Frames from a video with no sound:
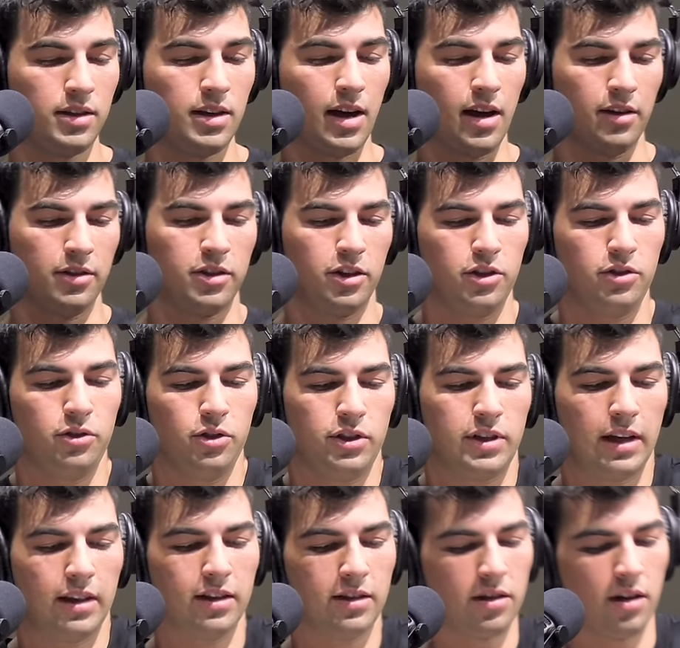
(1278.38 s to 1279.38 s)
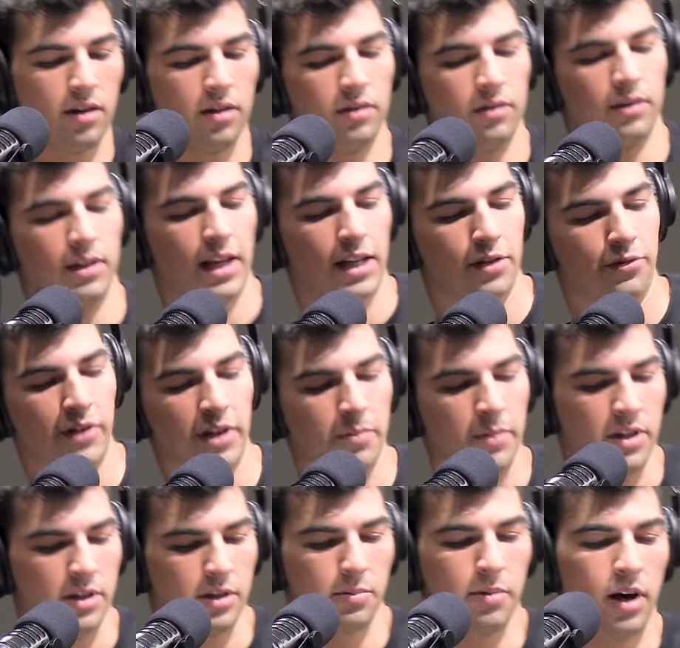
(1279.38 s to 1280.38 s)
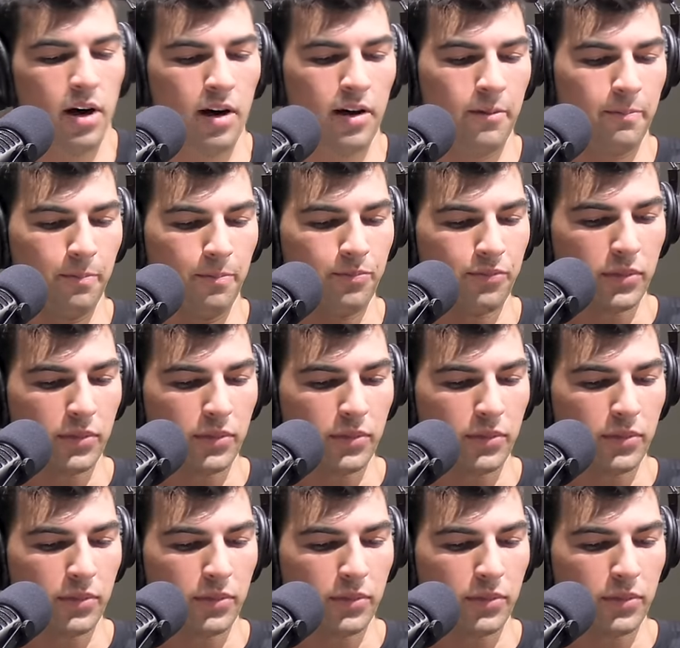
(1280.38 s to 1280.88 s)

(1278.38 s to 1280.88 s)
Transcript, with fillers: Yeah. So you, you said this on Lex Fridman's pod.